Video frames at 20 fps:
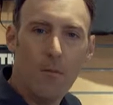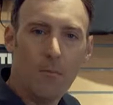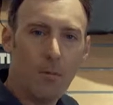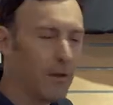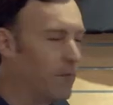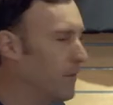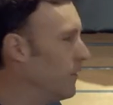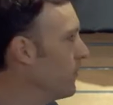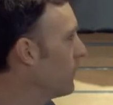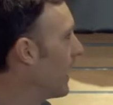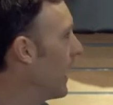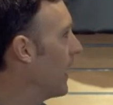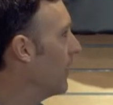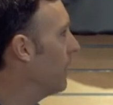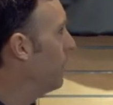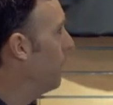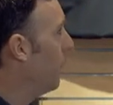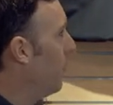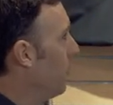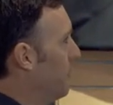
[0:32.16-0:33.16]
But if you've got a
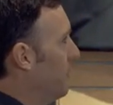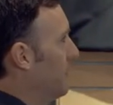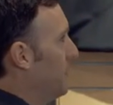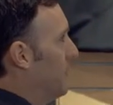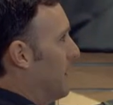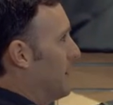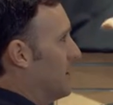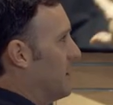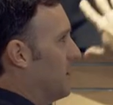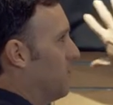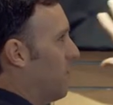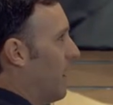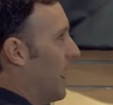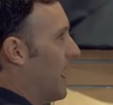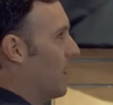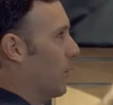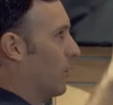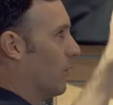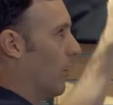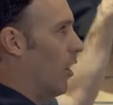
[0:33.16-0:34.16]
full suspension
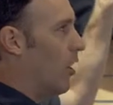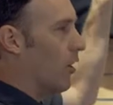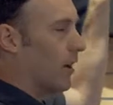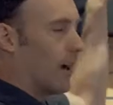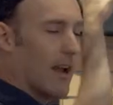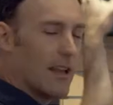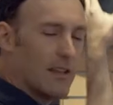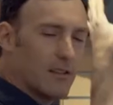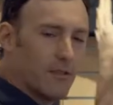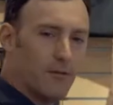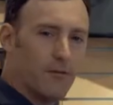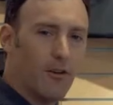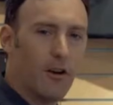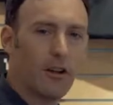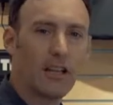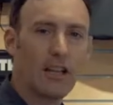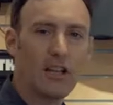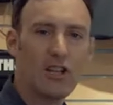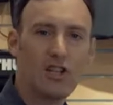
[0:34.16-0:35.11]
bike with all kinds of funky